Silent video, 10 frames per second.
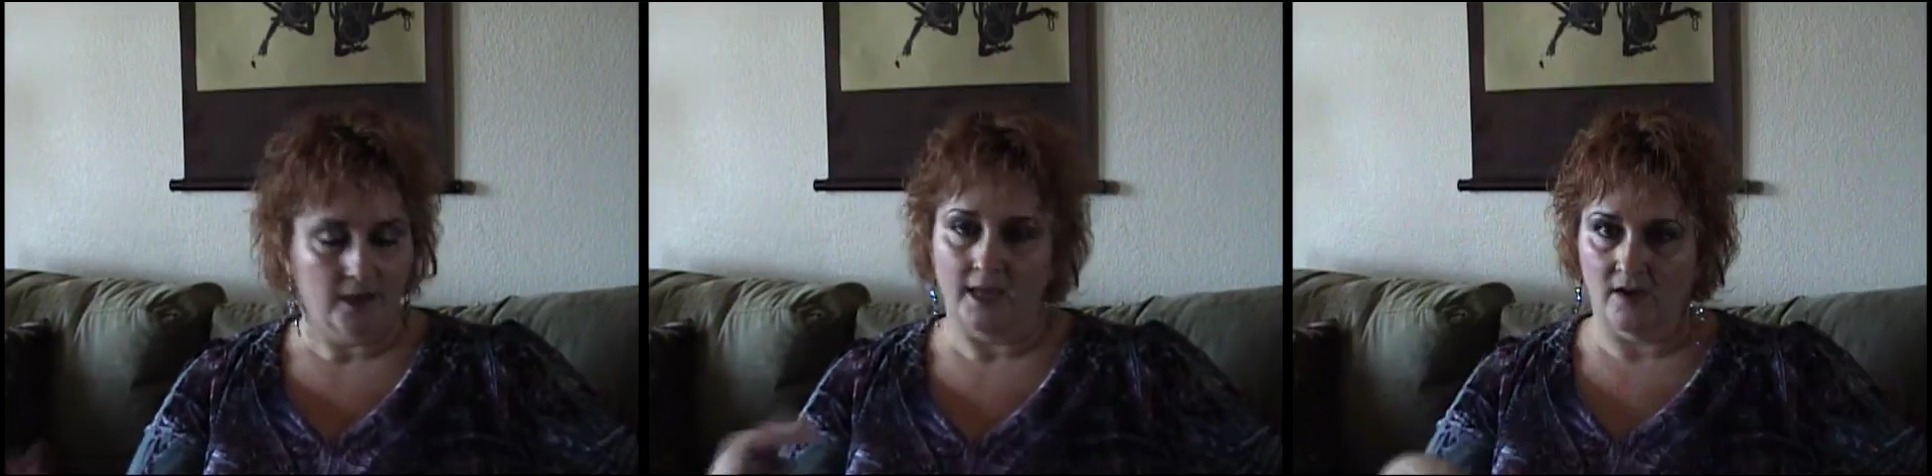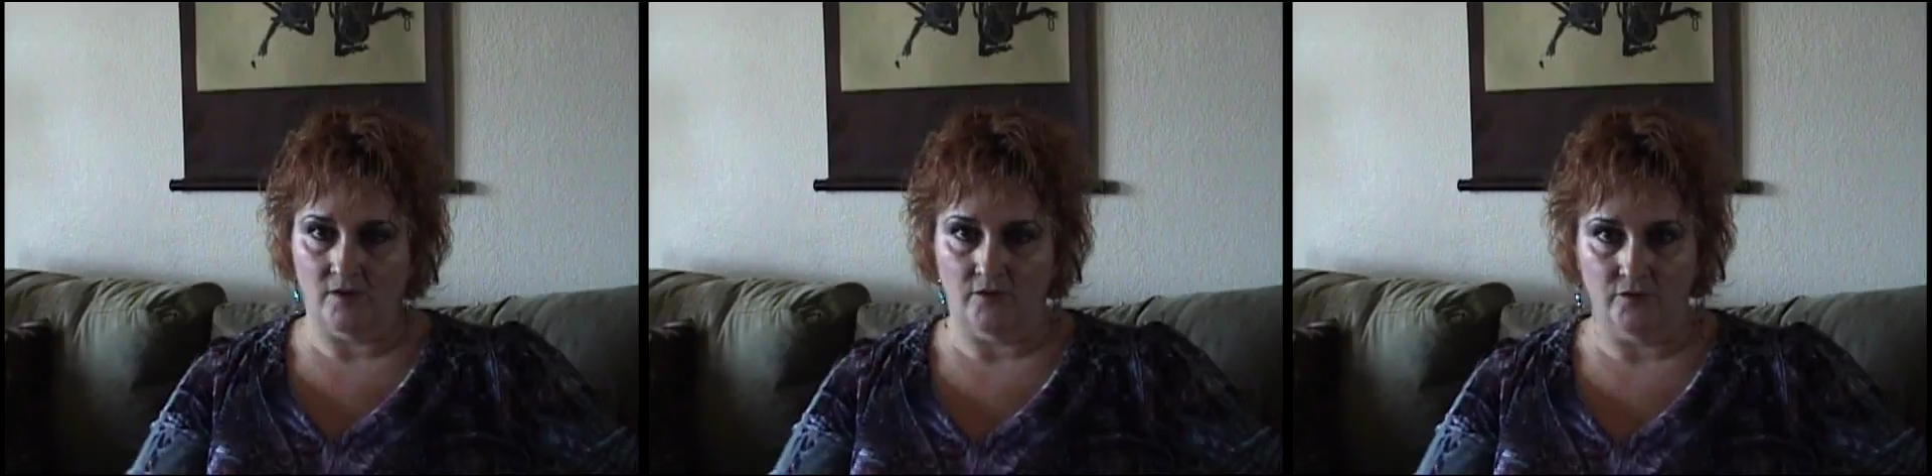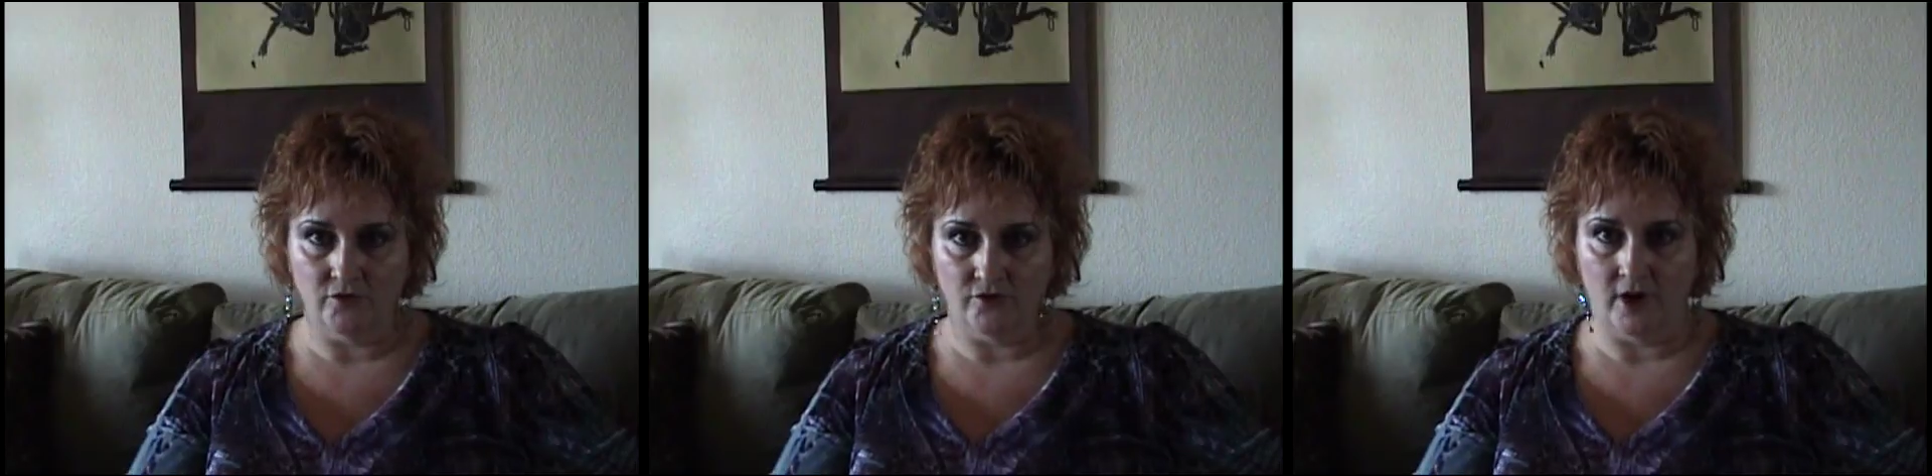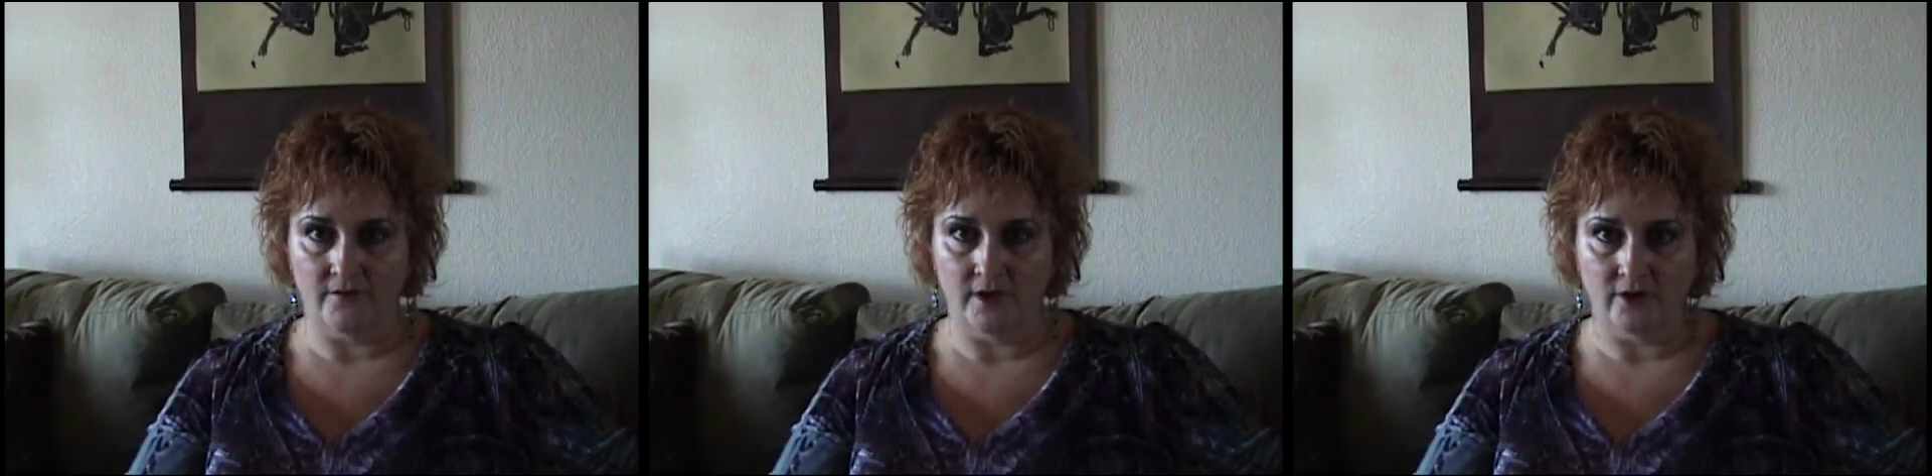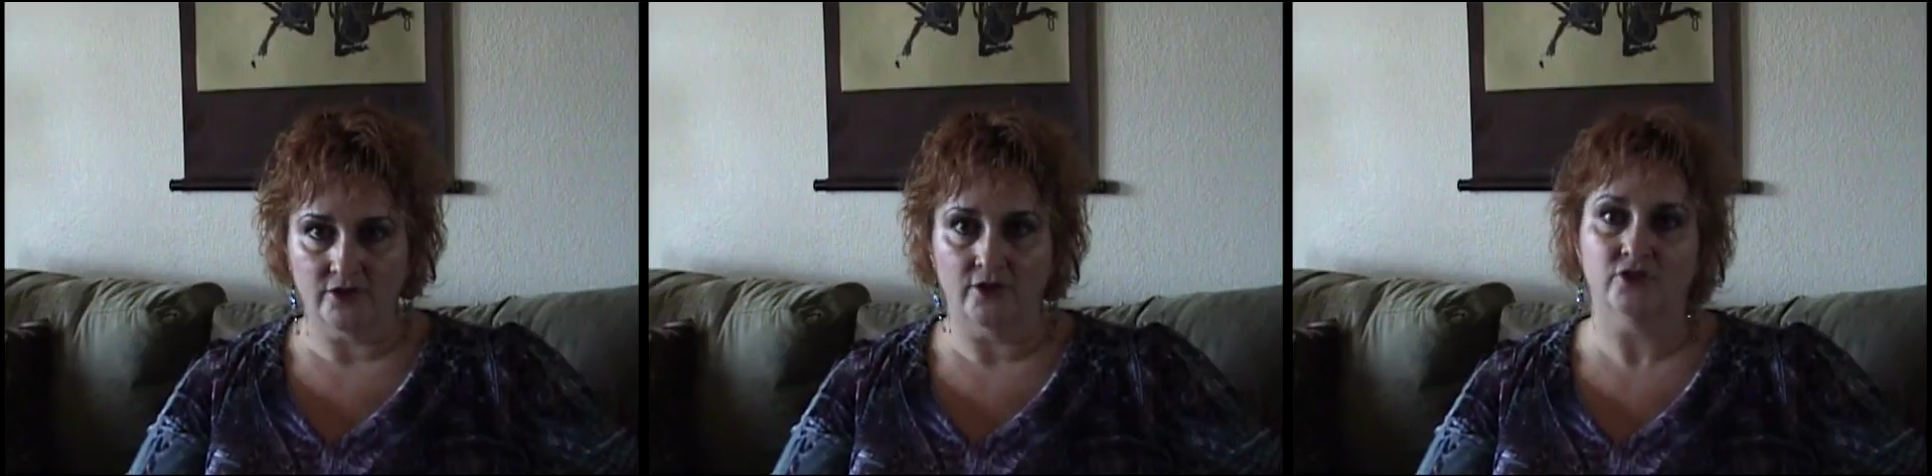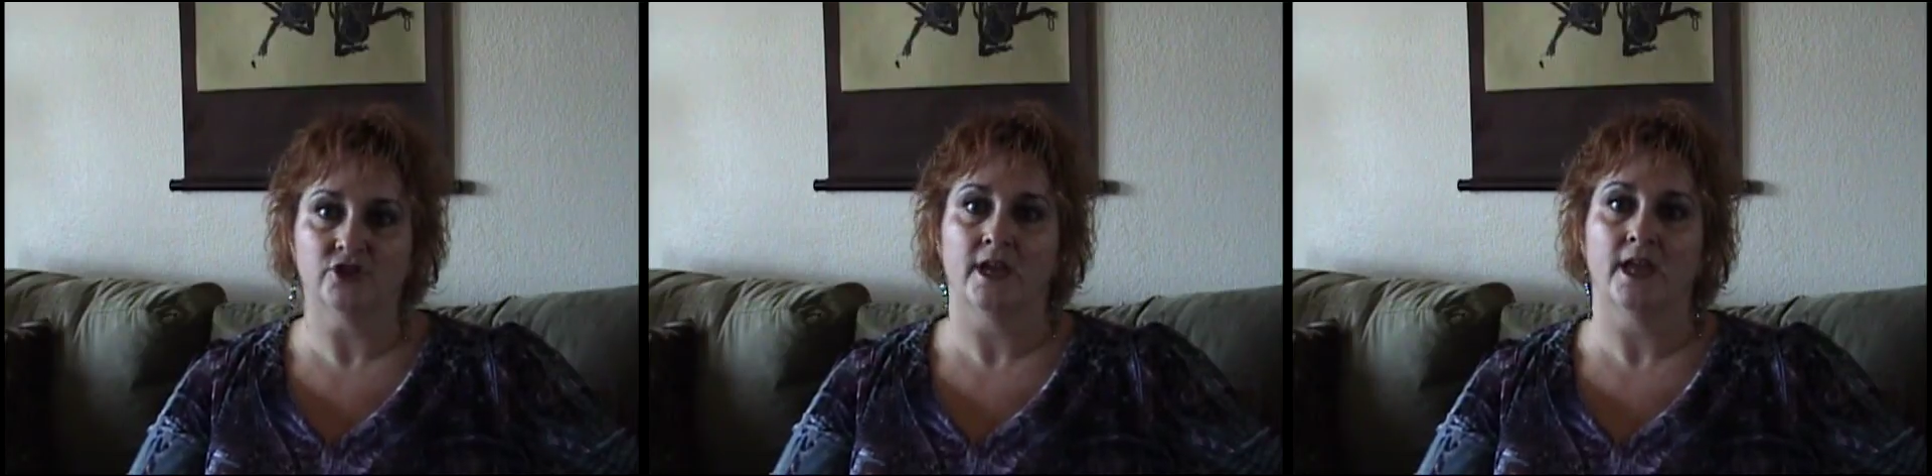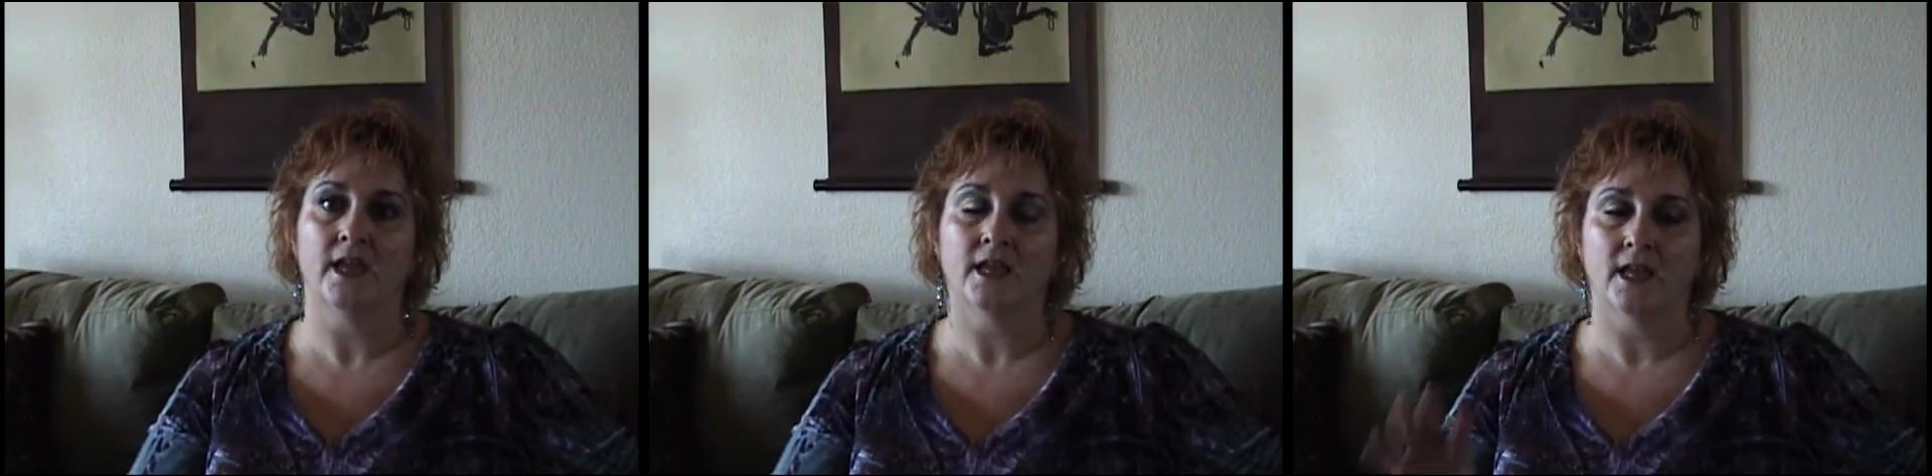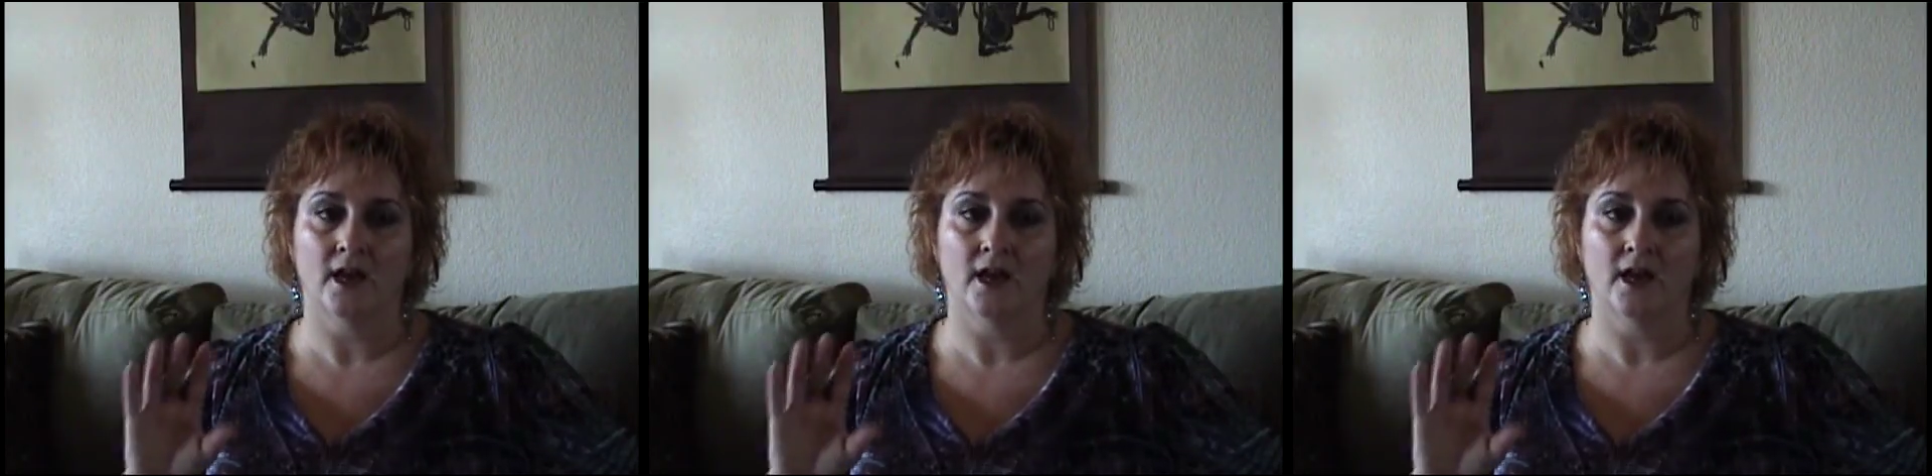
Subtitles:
have our food drive at our dojang,